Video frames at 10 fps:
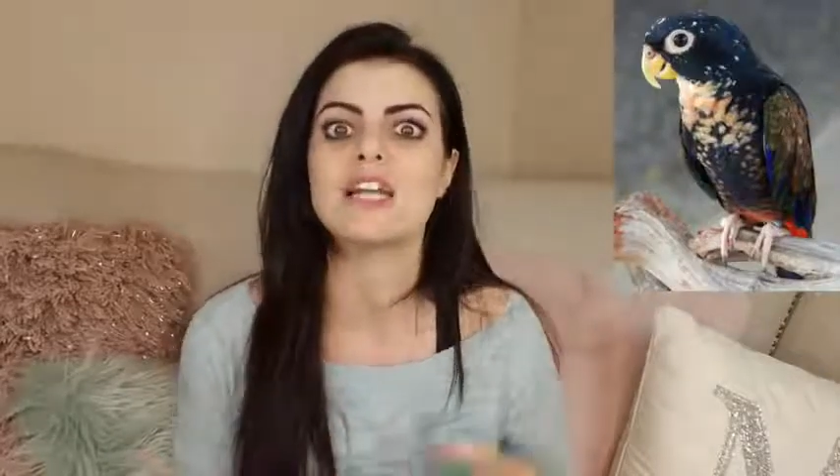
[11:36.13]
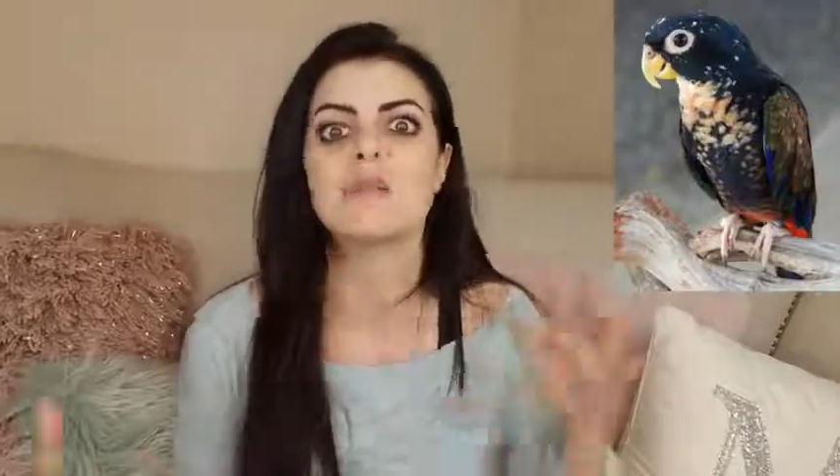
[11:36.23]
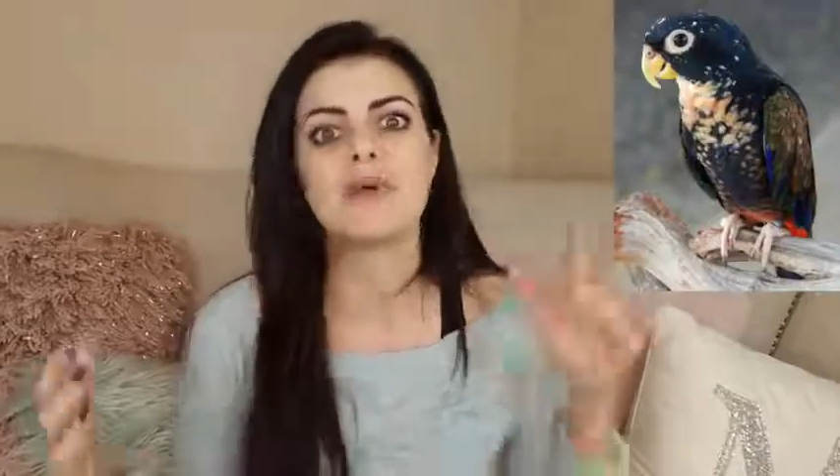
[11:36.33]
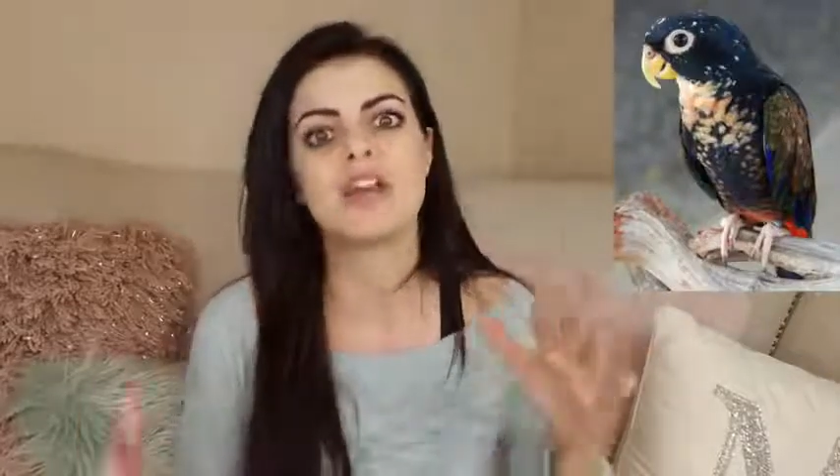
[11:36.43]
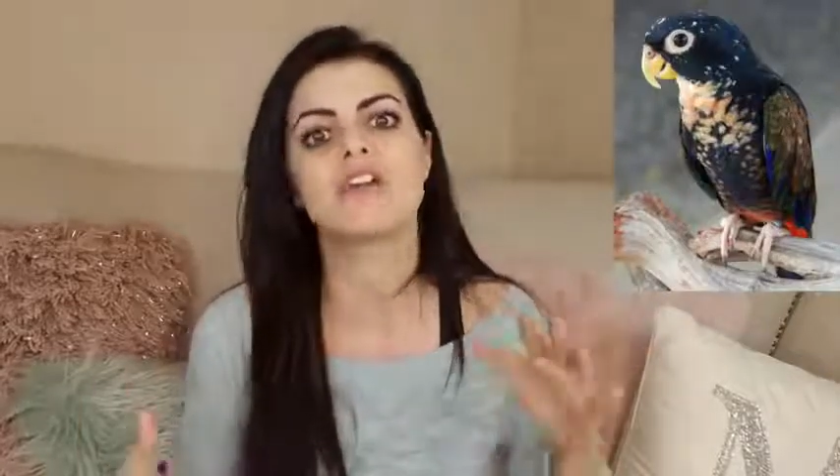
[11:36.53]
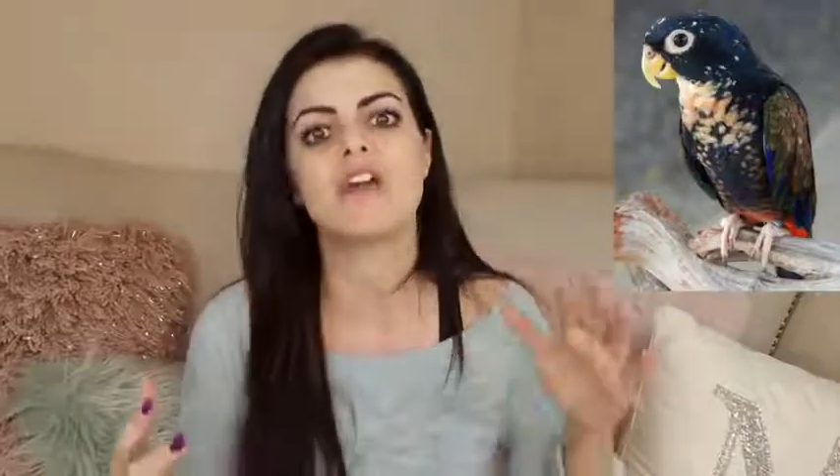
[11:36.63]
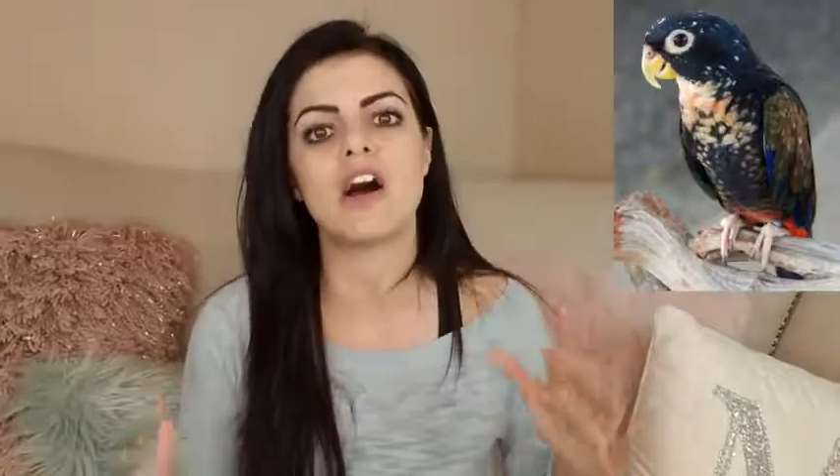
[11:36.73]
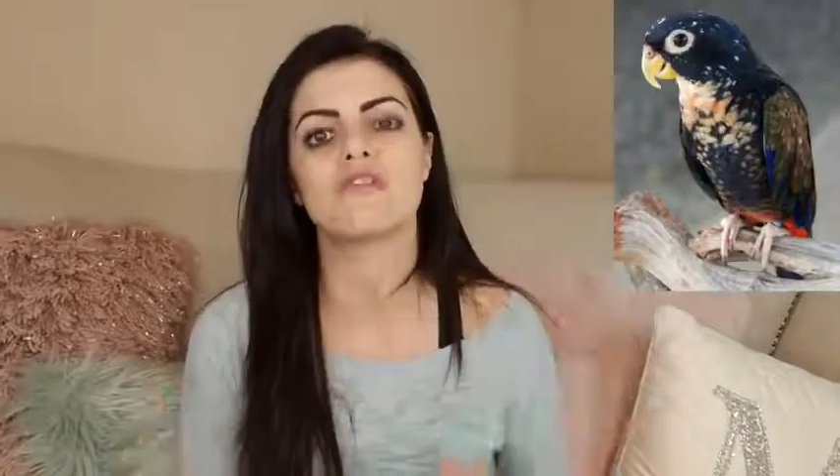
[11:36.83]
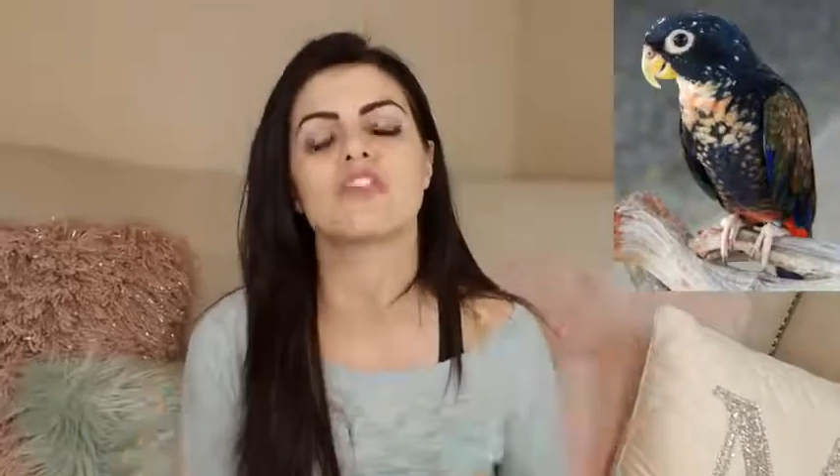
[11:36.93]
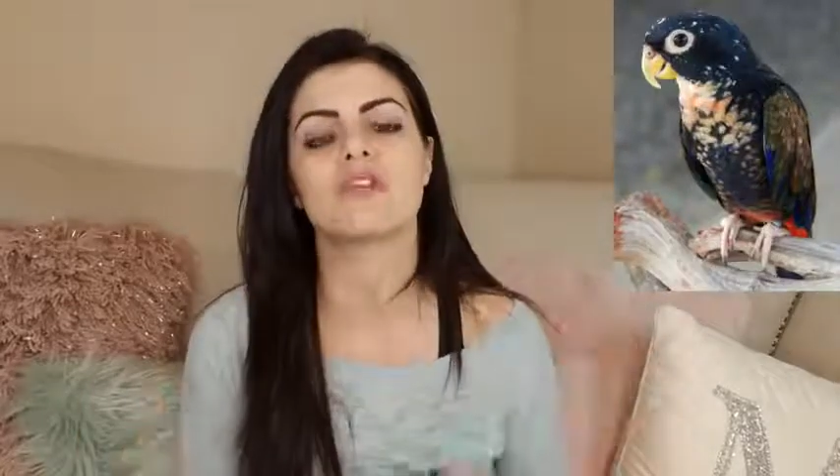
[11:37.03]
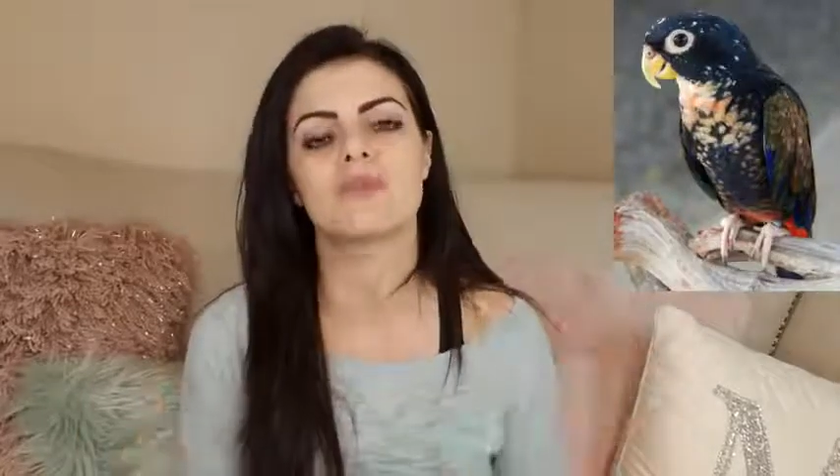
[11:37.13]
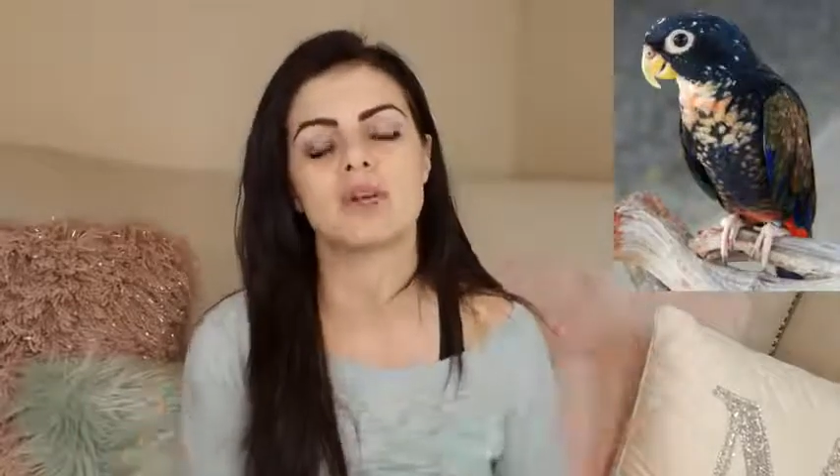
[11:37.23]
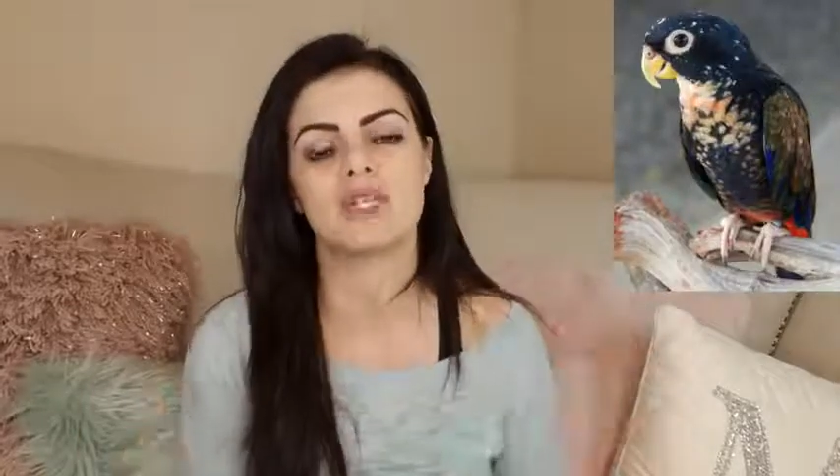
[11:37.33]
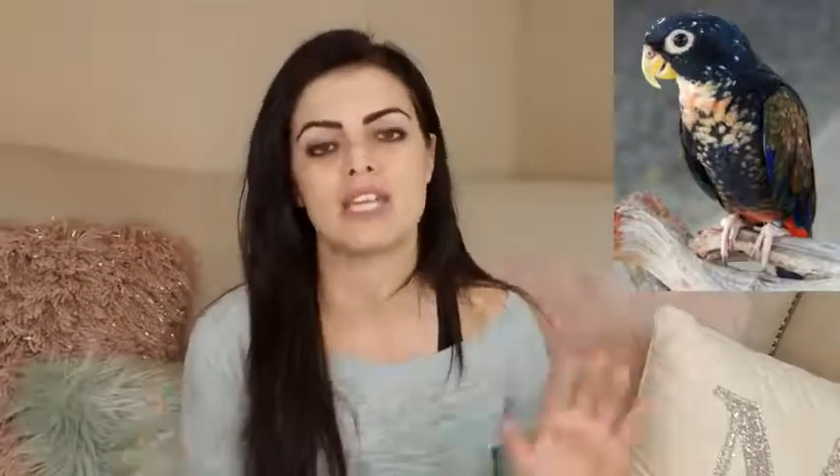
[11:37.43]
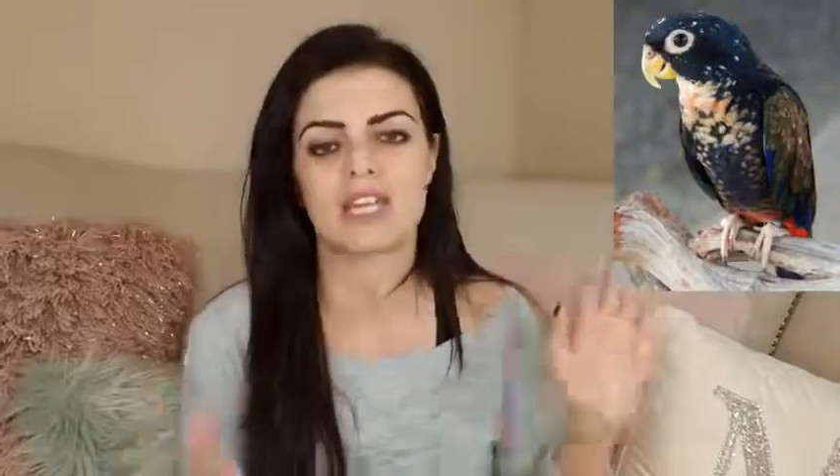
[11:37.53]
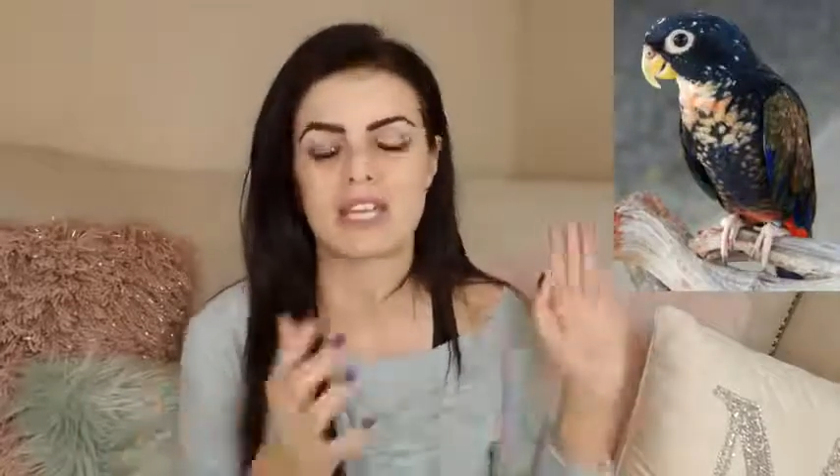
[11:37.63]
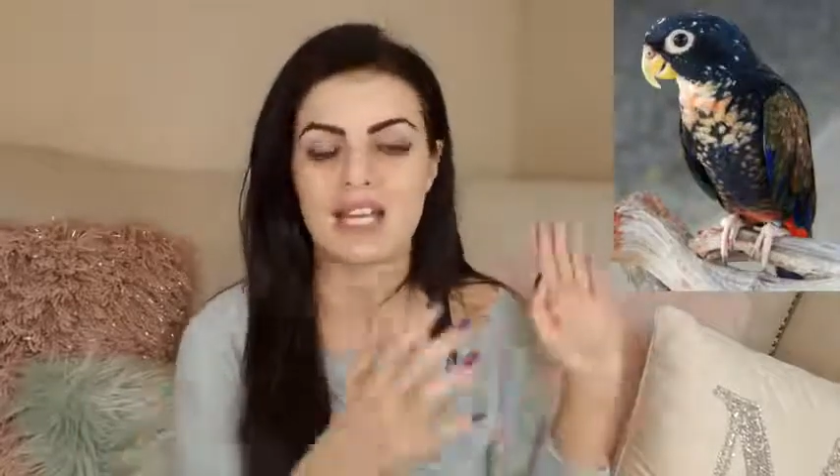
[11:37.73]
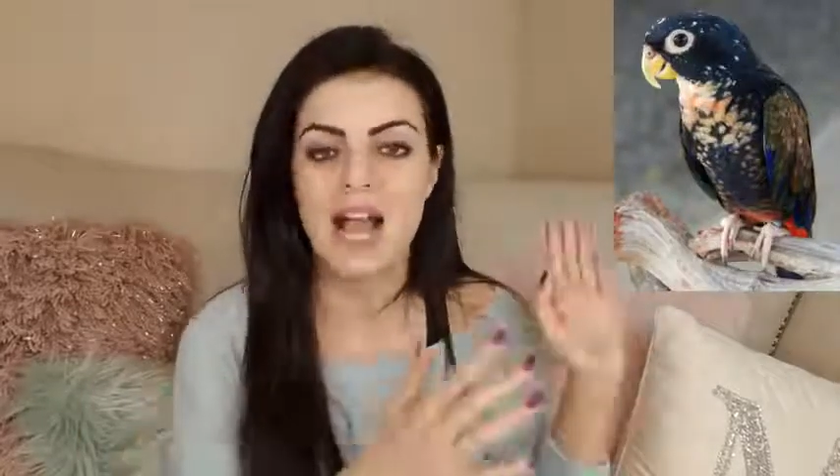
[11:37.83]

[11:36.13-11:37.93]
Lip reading: they're better off with a bird that can